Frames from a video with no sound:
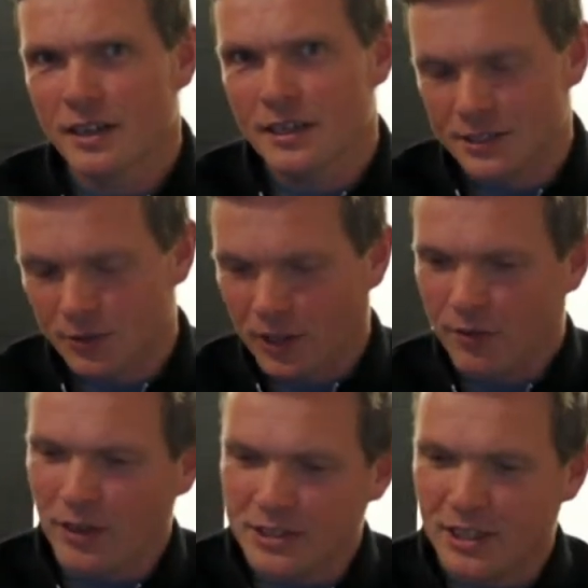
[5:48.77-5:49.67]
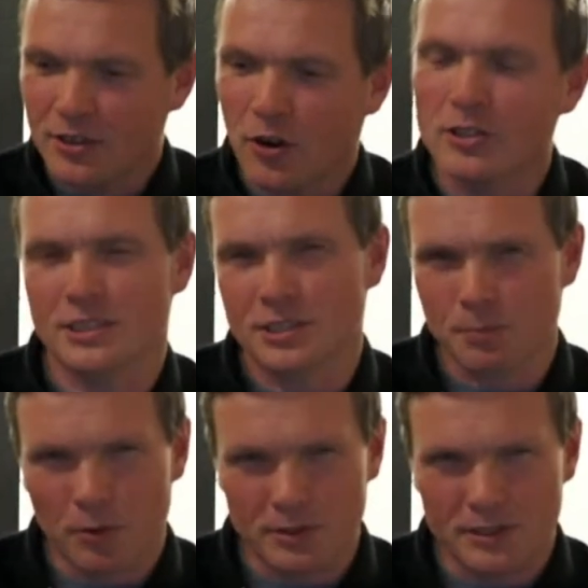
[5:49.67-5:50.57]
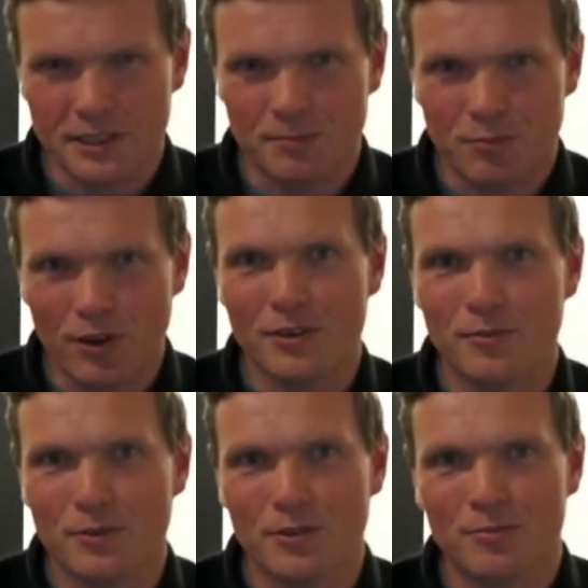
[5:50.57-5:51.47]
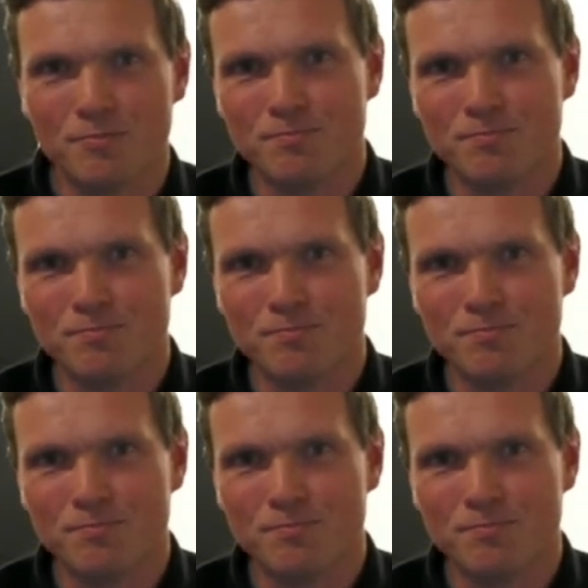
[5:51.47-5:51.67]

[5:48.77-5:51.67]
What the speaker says: until they eventually got a disappointing print with